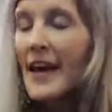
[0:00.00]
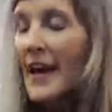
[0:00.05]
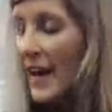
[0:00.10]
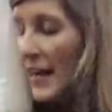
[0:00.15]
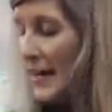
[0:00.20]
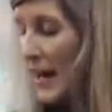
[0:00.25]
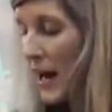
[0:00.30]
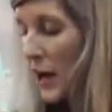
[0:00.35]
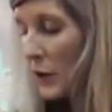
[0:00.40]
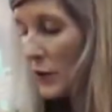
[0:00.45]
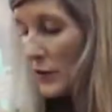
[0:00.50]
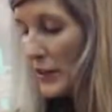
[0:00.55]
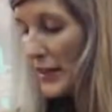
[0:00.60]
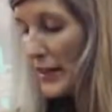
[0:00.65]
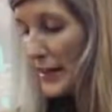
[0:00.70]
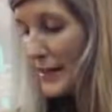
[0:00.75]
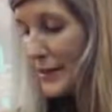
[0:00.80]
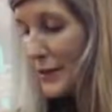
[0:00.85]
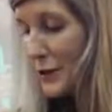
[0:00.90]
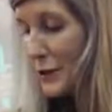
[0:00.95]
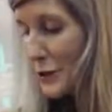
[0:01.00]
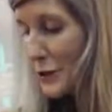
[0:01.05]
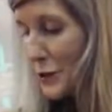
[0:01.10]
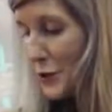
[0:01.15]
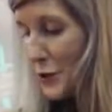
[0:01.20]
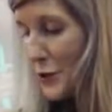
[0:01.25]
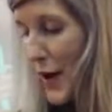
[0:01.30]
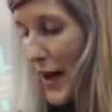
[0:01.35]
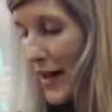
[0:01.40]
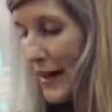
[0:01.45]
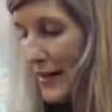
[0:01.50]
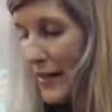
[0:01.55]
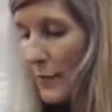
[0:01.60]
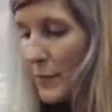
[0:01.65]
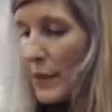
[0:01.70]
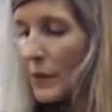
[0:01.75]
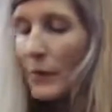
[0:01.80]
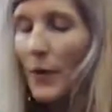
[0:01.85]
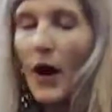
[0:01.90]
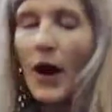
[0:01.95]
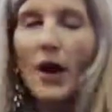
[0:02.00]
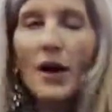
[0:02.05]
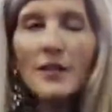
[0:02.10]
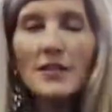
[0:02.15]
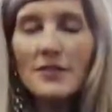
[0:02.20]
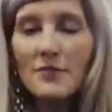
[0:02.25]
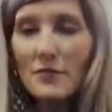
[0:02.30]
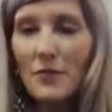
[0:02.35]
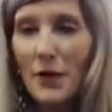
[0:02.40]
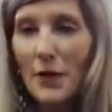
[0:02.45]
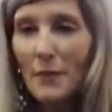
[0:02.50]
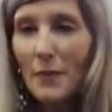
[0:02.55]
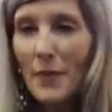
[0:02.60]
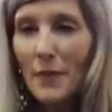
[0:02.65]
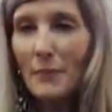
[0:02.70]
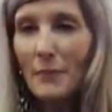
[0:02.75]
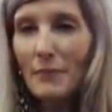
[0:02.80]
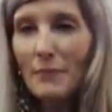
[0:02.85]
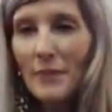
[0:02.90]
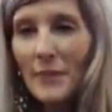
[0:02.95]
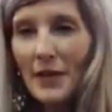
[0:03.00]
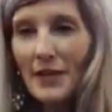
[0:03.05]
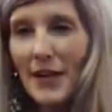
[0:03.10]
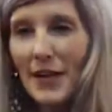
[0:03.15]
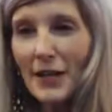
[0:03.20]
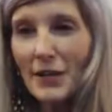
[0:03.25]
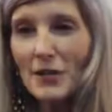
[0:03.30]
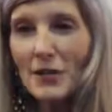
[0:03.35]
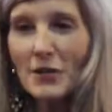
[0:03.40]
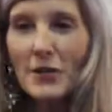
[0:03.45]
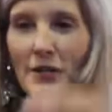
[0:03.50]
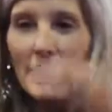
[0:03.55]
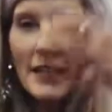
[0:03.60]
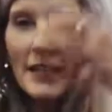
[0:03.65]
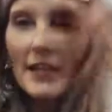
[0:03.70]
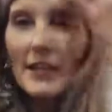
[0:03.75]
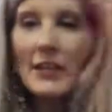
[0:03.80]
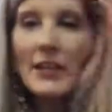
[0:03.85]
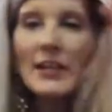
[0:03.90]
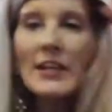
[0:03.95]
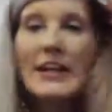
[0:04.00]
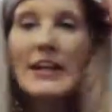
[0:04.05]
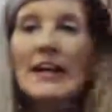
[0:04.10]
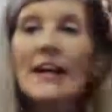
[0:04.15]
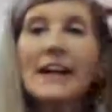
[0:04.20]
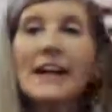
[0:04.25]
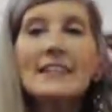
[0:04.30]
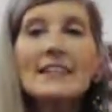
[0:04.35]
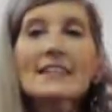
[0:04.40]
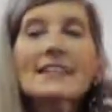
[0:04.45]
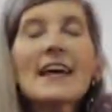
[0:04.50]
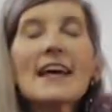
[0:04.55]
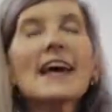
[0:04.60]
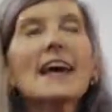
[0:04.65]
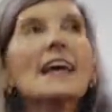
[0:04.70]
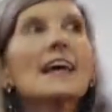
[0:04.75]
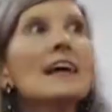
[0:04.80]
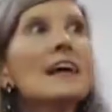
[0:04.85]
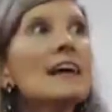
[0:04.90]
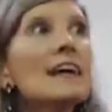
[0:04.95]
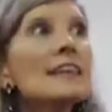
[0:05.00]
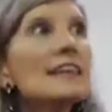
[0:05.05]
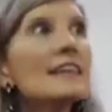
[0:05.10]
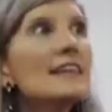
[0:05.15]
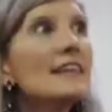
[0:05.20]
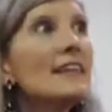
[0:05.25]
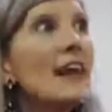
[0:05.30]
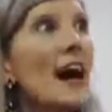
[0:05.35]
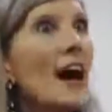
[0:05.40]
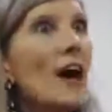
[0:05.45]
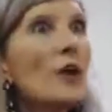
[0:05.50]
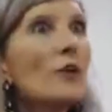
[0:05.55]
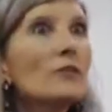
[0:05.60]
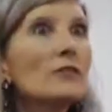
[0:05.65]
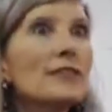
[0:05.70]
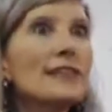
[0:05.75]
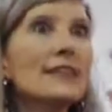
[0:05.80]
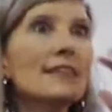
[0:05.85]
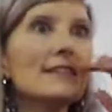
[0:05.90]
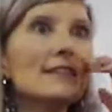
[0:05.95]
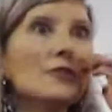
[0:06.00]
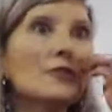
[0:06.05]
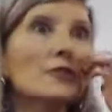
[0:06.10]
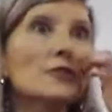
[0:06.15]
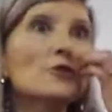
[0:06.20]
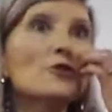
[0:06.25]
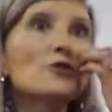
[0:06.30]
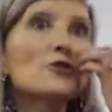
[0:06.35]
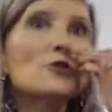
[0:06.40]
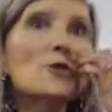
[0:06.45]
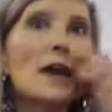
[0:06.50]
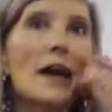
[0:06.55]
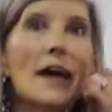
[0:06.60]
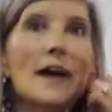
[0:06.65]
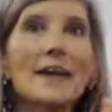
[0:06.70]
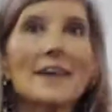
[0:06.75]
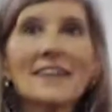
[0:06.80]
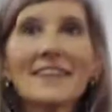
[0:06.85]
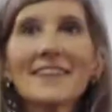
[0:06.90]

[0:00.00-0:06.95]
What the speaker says: And not only is it your strength, I'm going to pause from Dr. Eager and say, not only is it your strength,